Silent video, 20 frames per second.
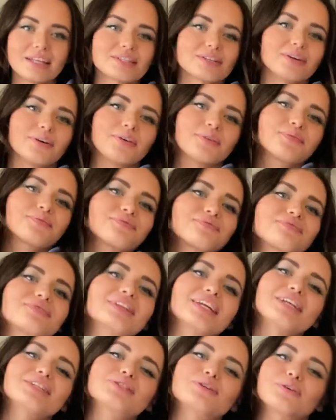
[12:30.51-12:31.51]
So
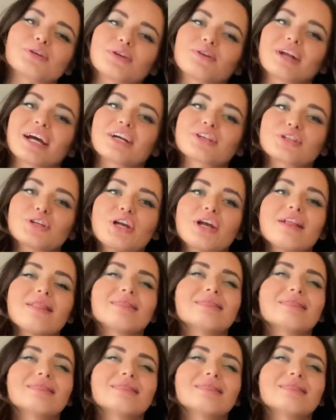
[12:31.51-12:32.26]
it's so cute. I actually